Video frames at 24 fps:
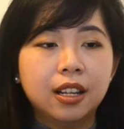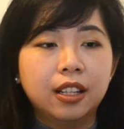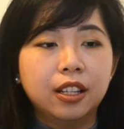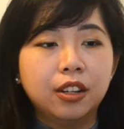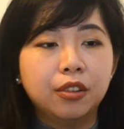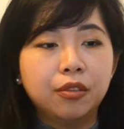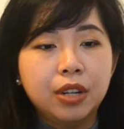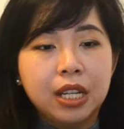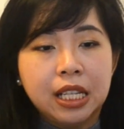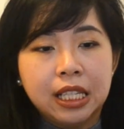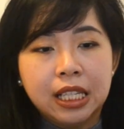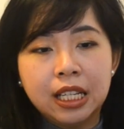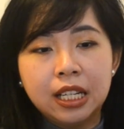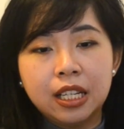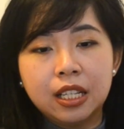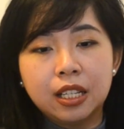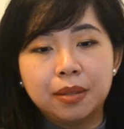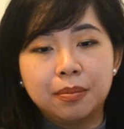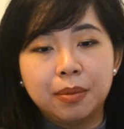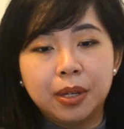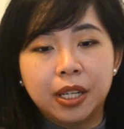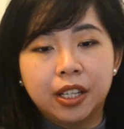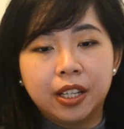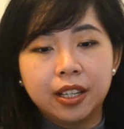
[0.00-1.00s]
The reason
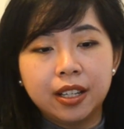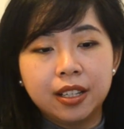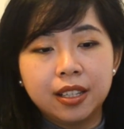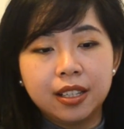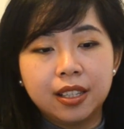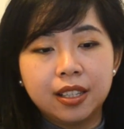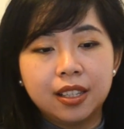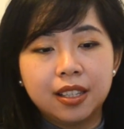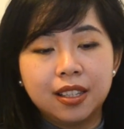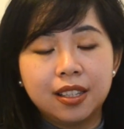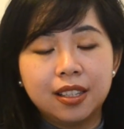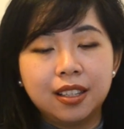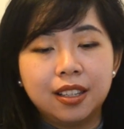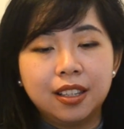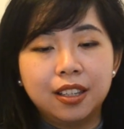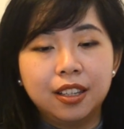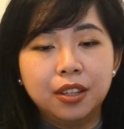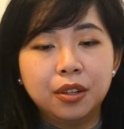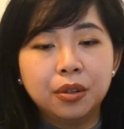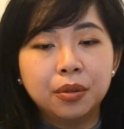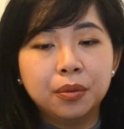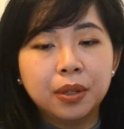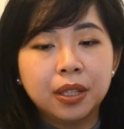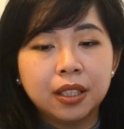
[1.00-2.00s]
is because
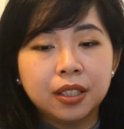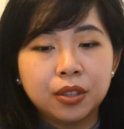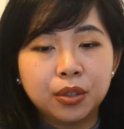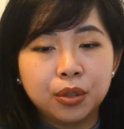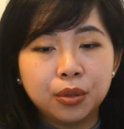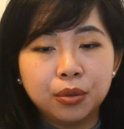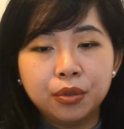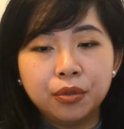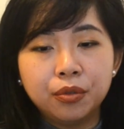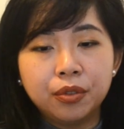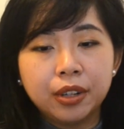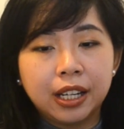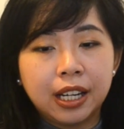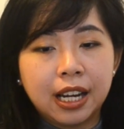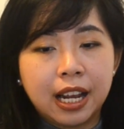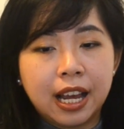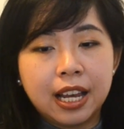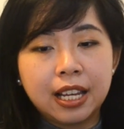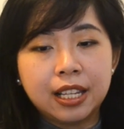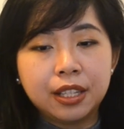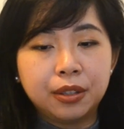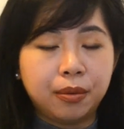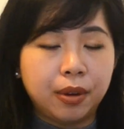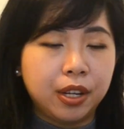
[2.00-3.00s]
you will soon
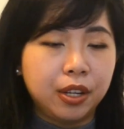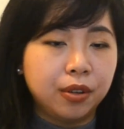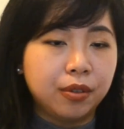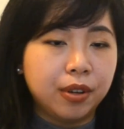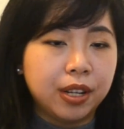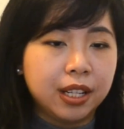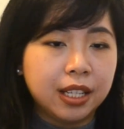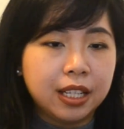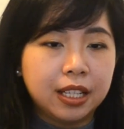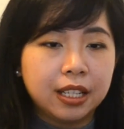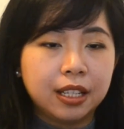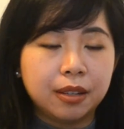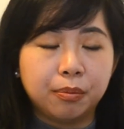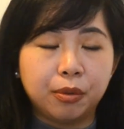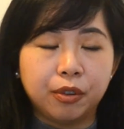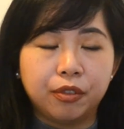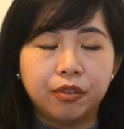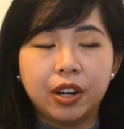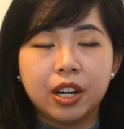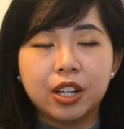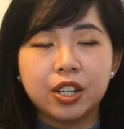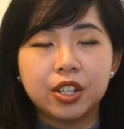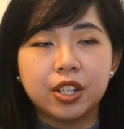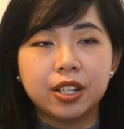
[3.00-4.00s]
realize when you enter the
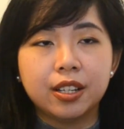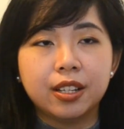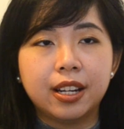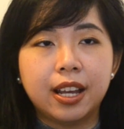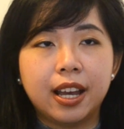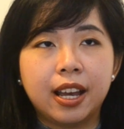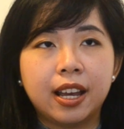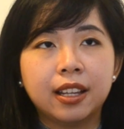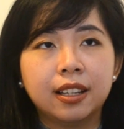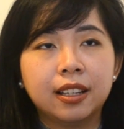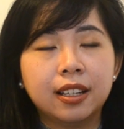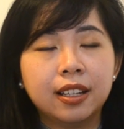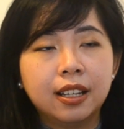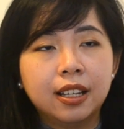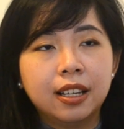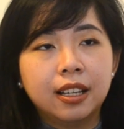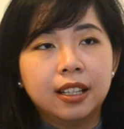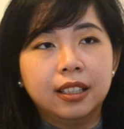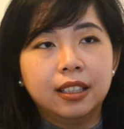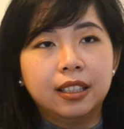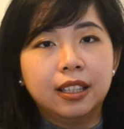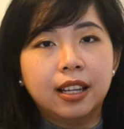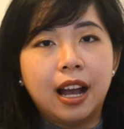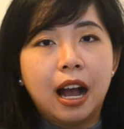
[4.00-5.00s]
profession that
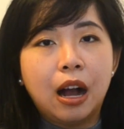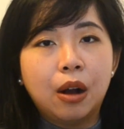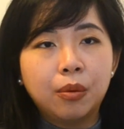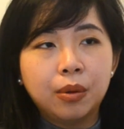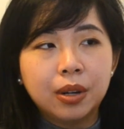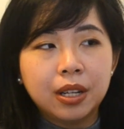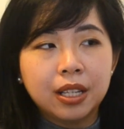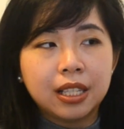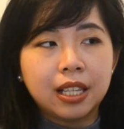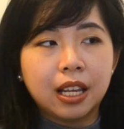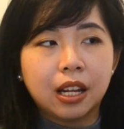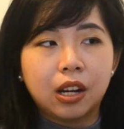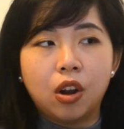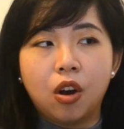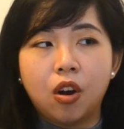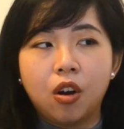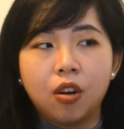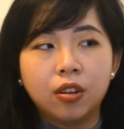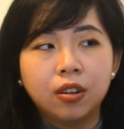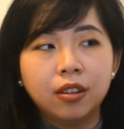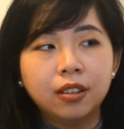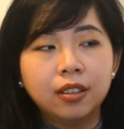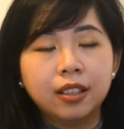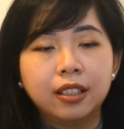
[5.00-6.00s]
the hours are
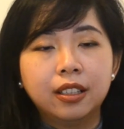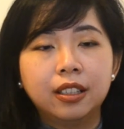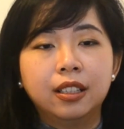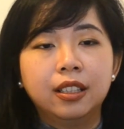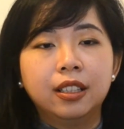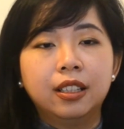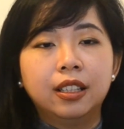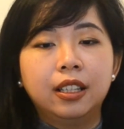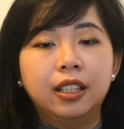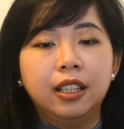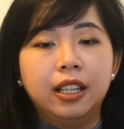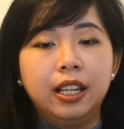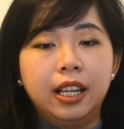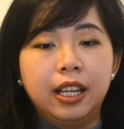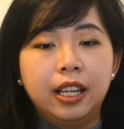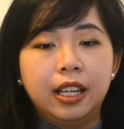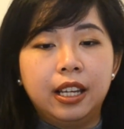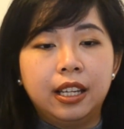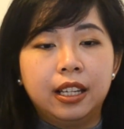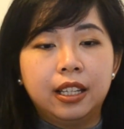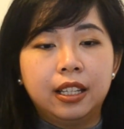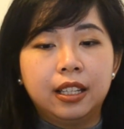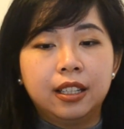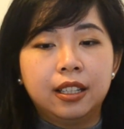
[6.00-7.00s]
long
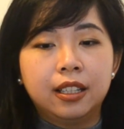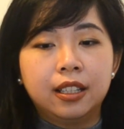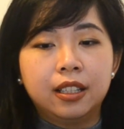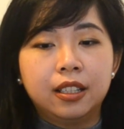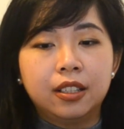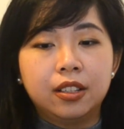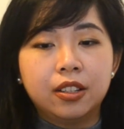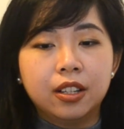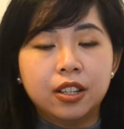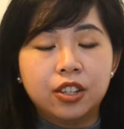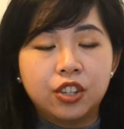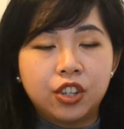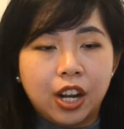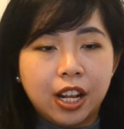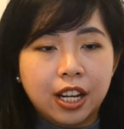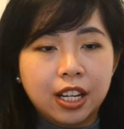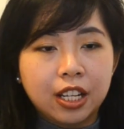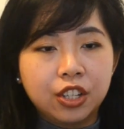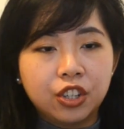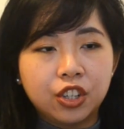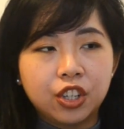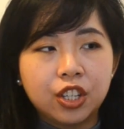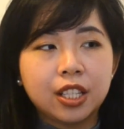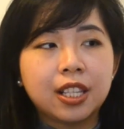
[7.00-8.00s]
and the
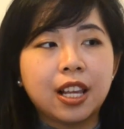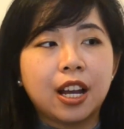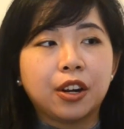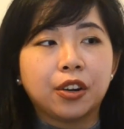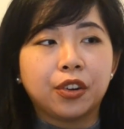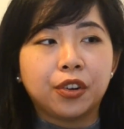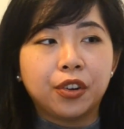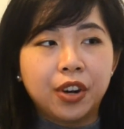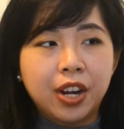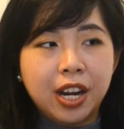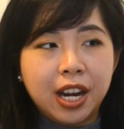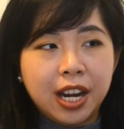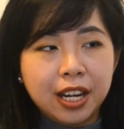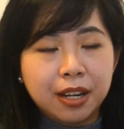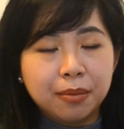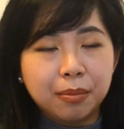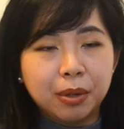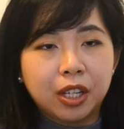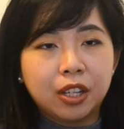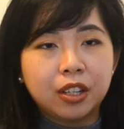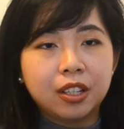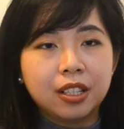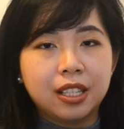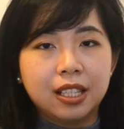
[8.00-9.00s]
challenges are great
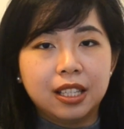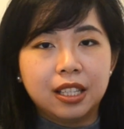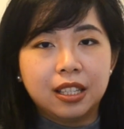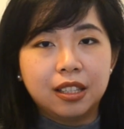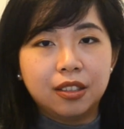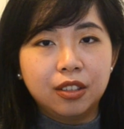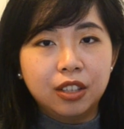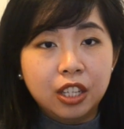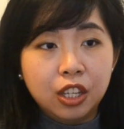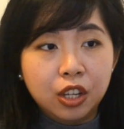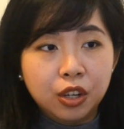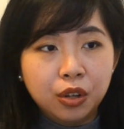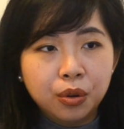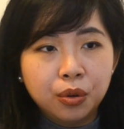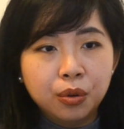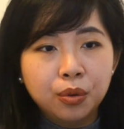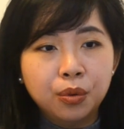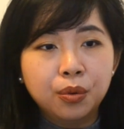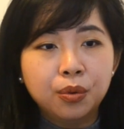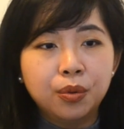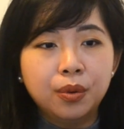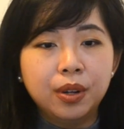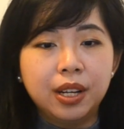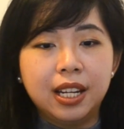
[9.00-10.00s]
because it's
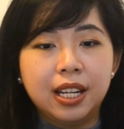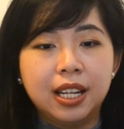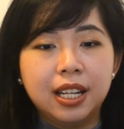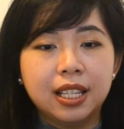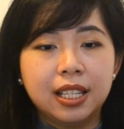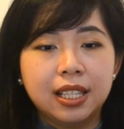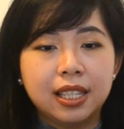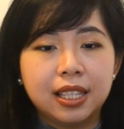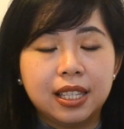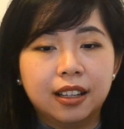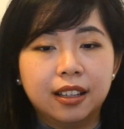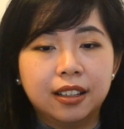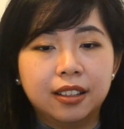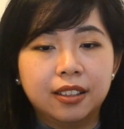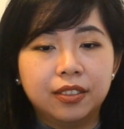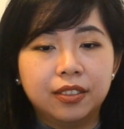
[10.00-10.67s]
new. It is